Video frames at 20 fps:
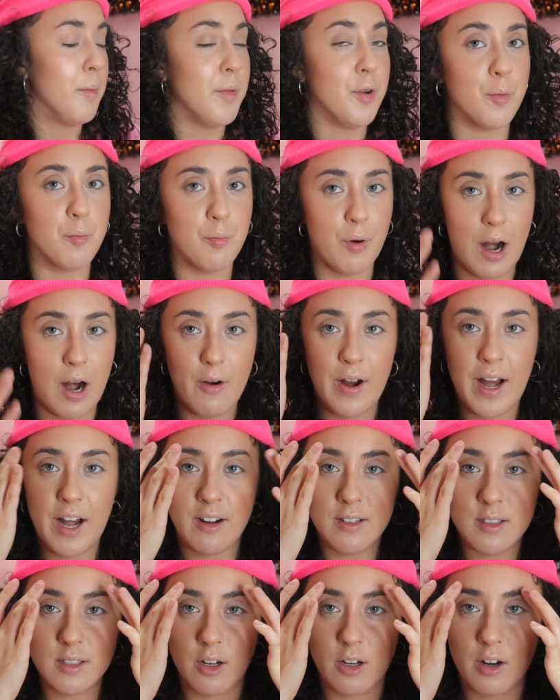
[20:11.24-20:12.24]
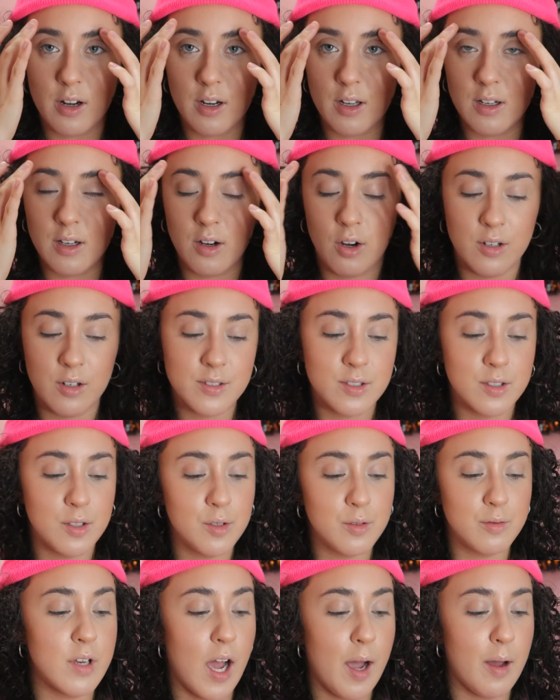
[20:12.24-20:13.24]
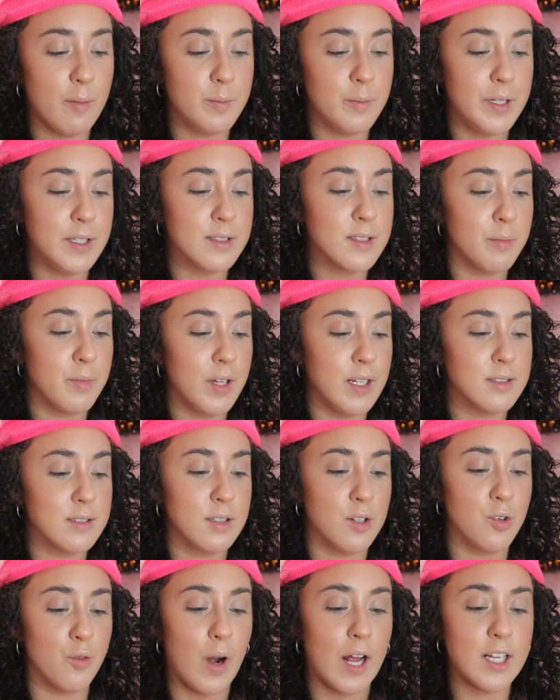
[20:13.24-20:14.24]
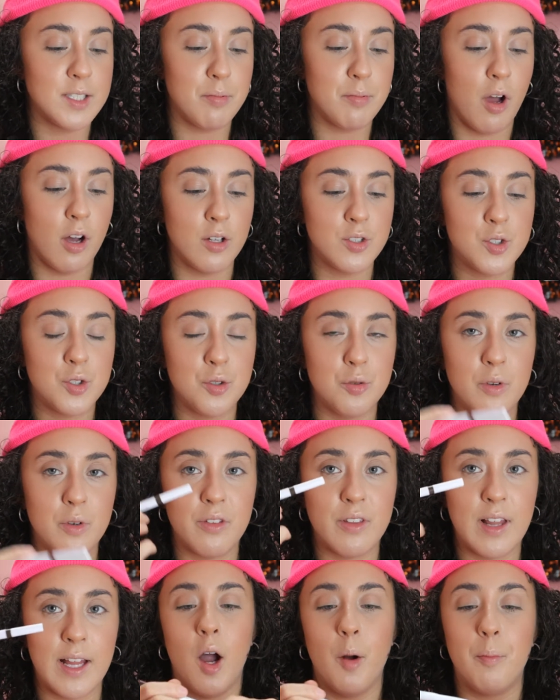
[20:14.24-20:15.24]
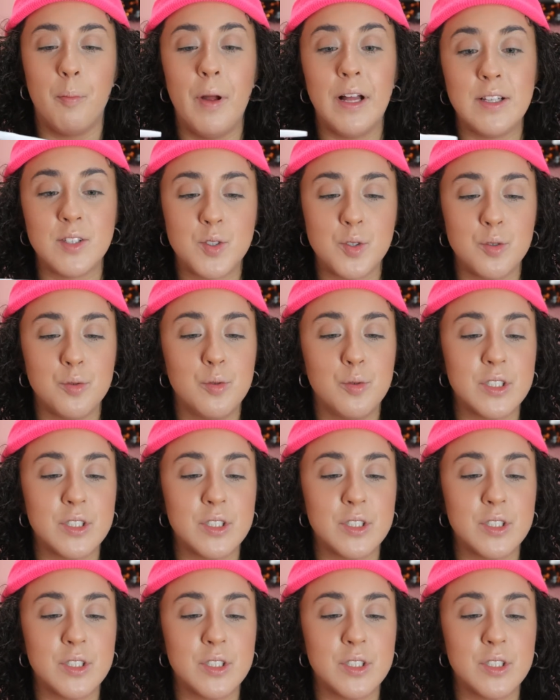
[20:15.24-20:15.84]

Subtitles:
your brow hairs are going to also not be something to grasp onto with like a pencil,